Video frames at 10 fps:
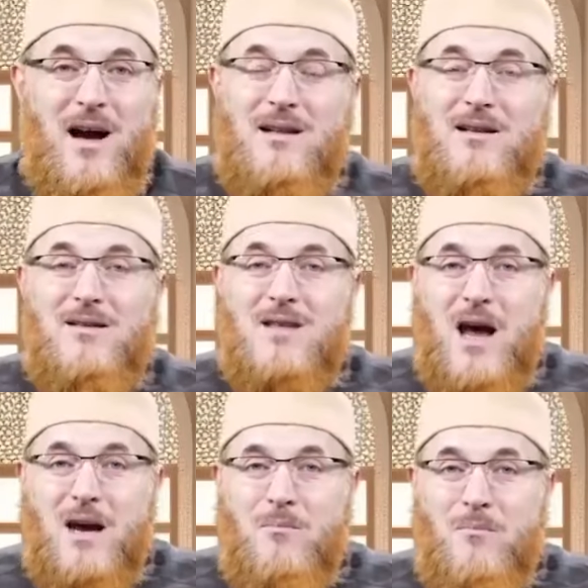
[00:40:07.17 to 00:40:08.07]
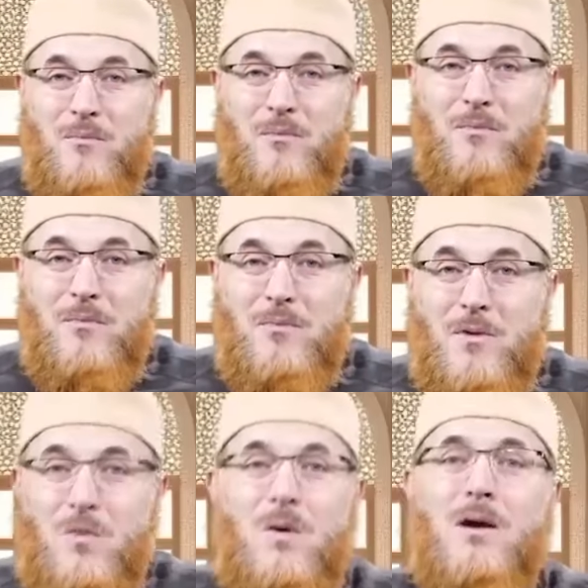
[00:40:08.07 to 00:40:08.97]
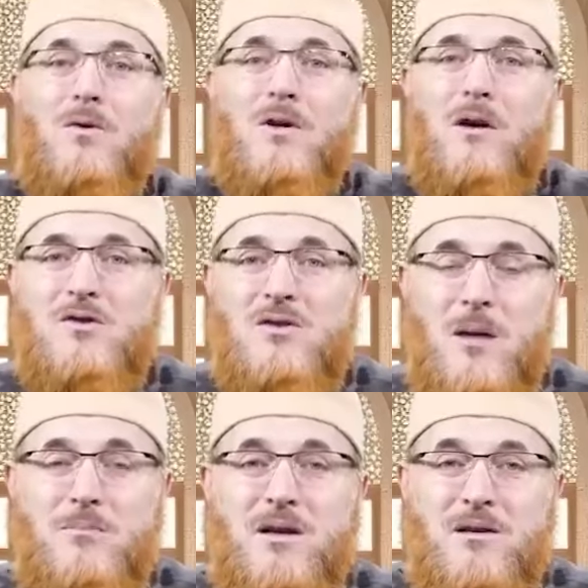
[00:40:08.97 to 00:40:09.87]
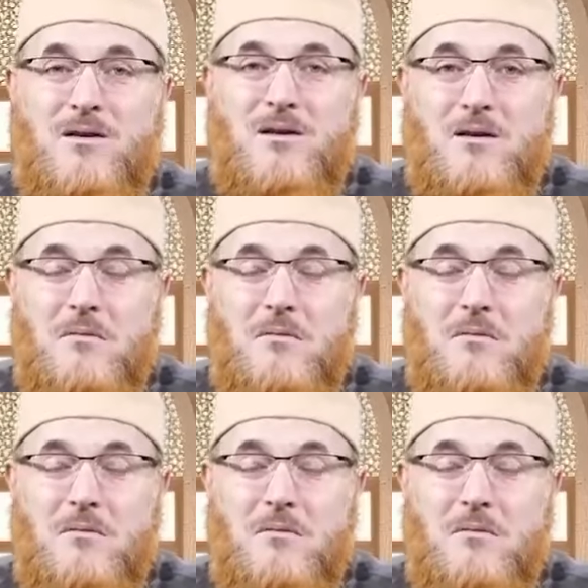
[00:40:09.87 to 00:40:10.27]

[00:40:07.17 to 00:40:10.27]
At this time, no one could have stopped it